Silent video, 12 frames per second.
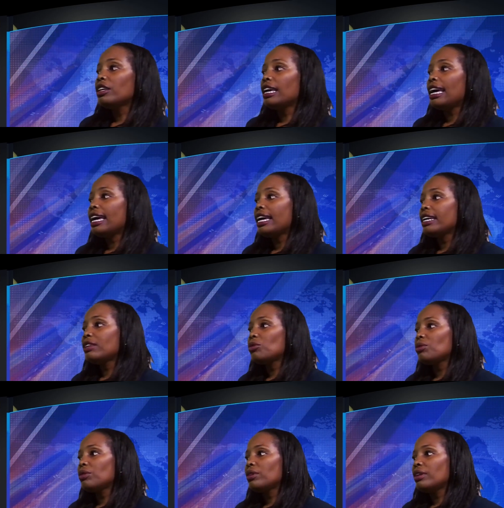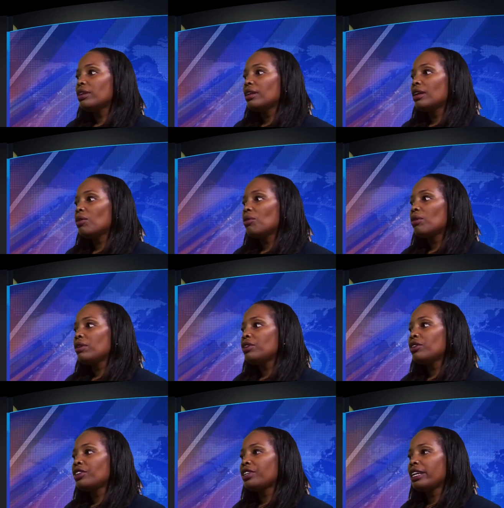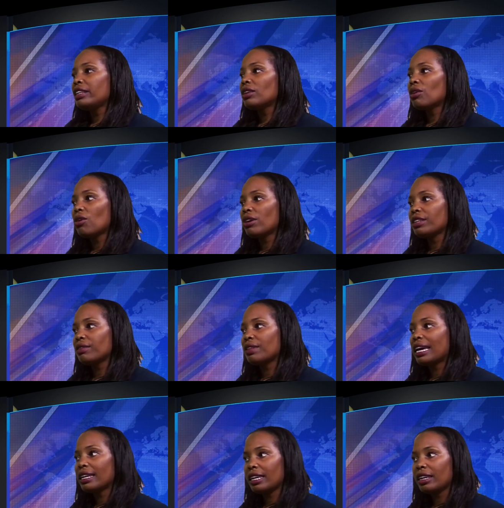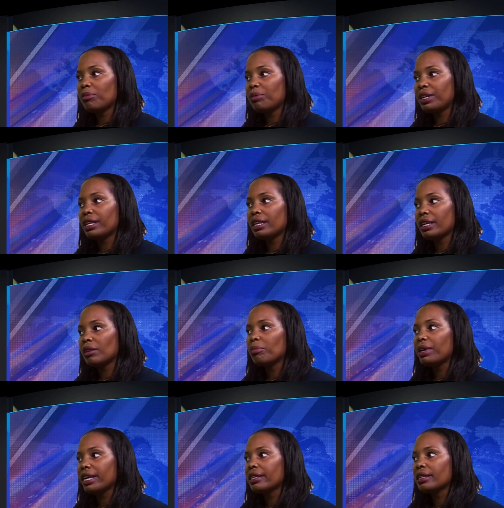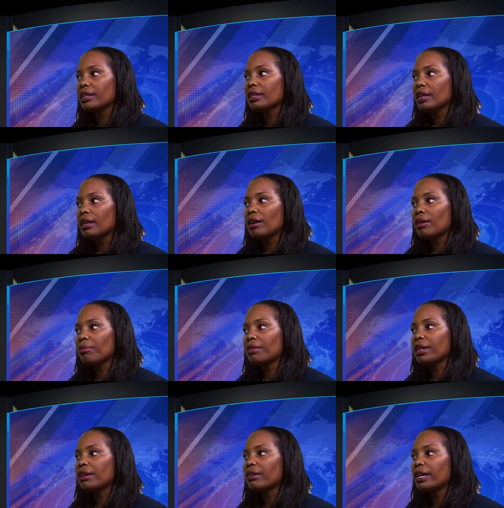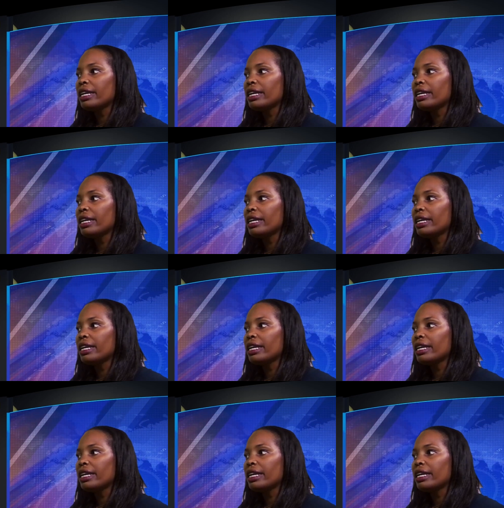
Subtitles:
And you're saying the cost of that can be a little bit up there, right?